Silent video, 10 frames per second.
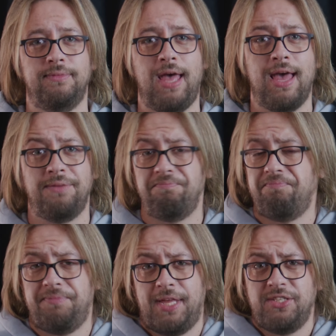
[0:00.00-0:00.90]
And
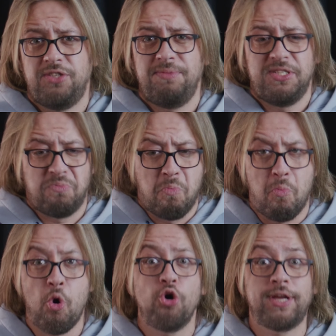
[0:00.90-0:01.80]
that just means
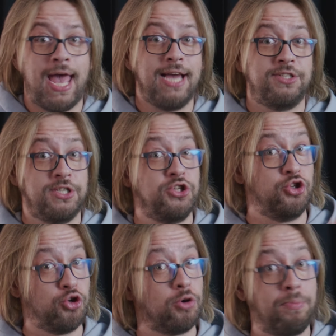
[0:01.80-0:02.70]
more cash
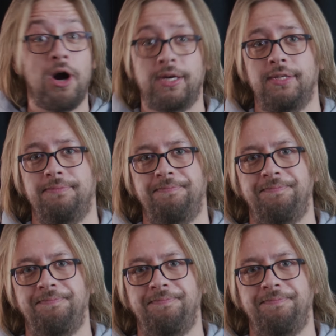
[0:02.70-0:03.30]
your pocket.